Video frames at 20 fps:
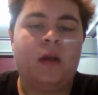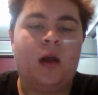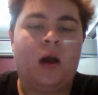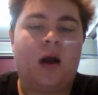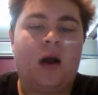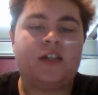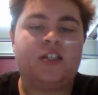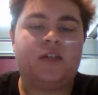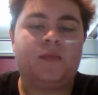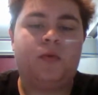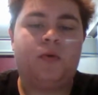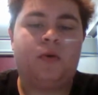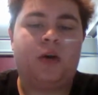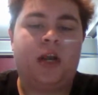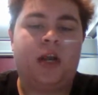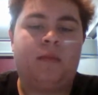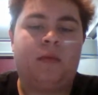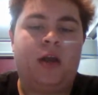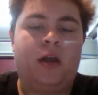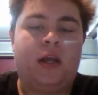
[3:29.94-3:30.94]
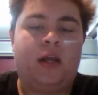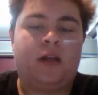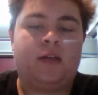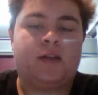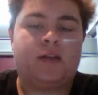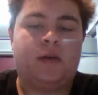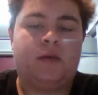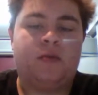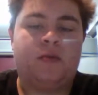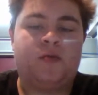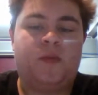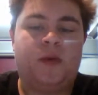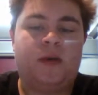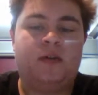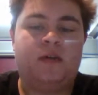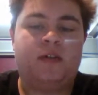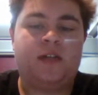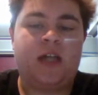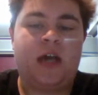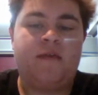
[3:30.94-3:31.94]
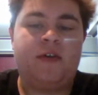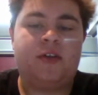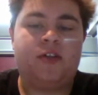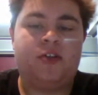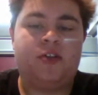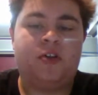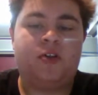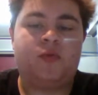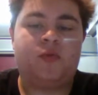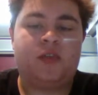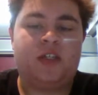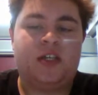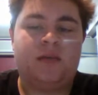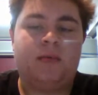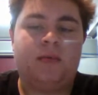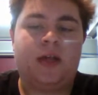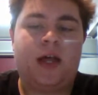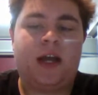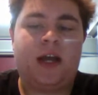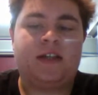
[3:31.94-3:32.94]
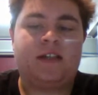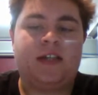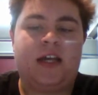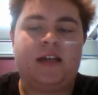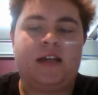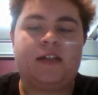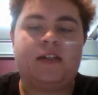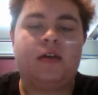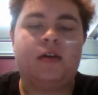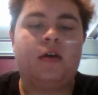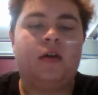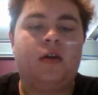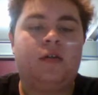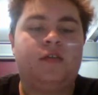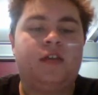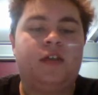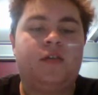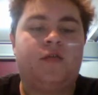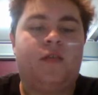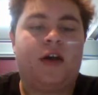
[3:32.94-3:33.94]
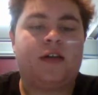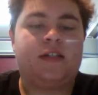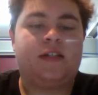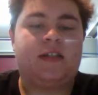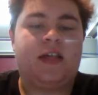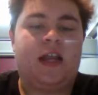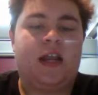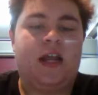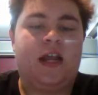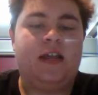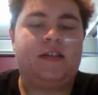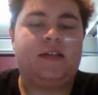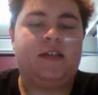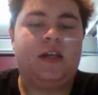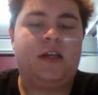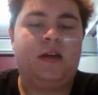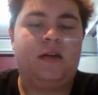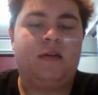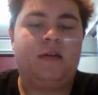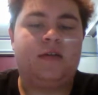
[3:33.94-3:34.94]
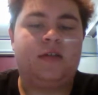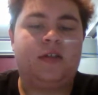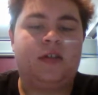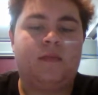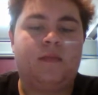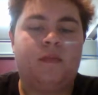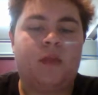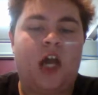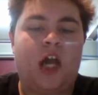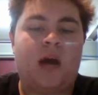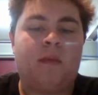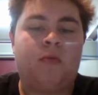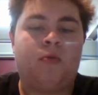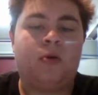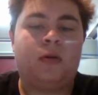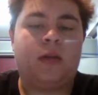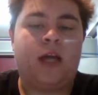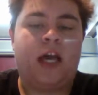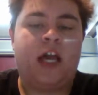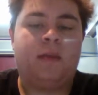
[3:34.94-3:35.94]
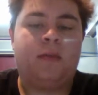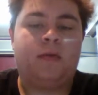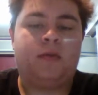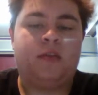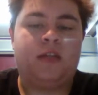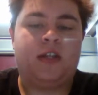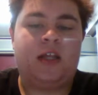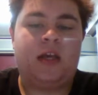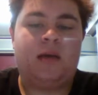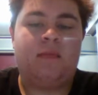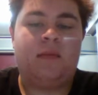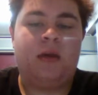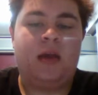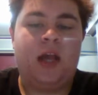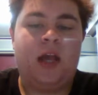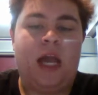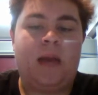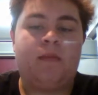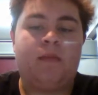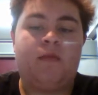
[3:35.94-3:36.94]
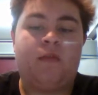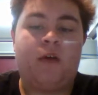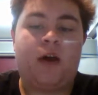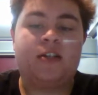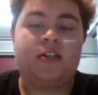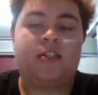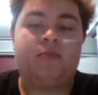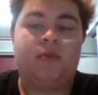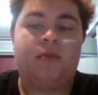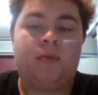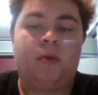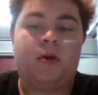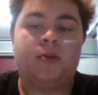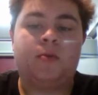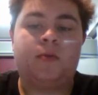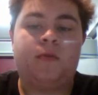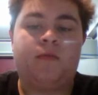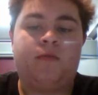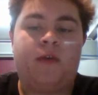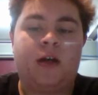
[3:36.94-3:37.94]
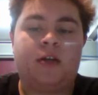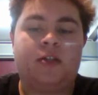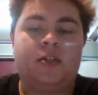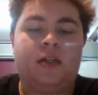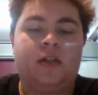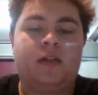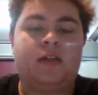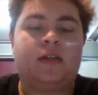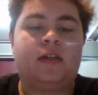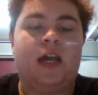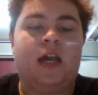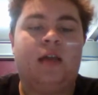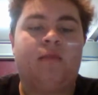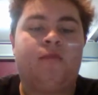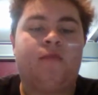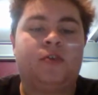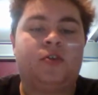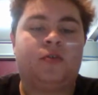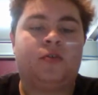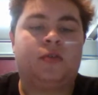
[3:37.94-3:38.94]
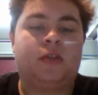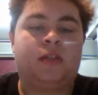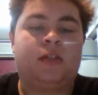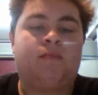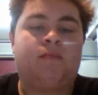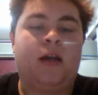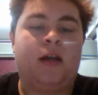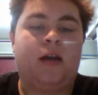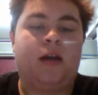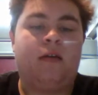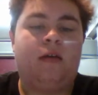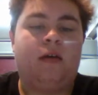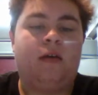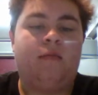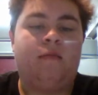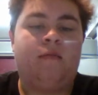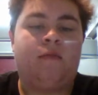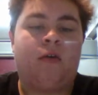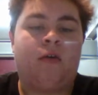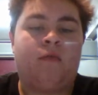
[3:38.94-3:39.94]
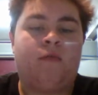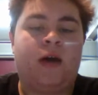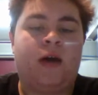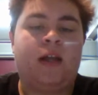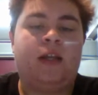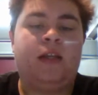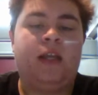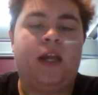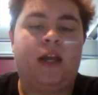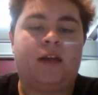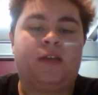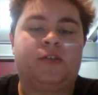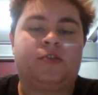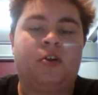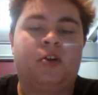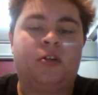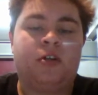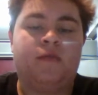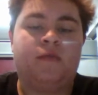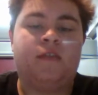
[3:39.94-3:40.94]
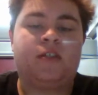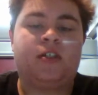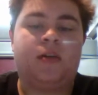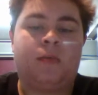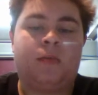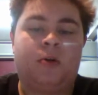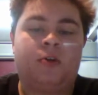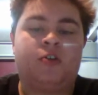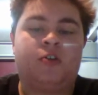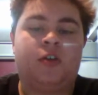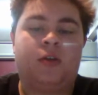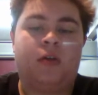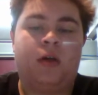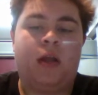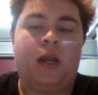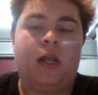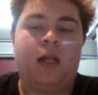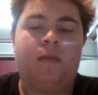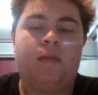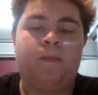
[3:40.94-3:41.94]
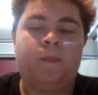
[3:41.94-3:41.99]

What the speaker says: I support M-learning in schools because having students with simple access to devices that are easy to use, are more relatable to them, and provides them with multiple functions and resources make for a fun yet constructivist approach to learning.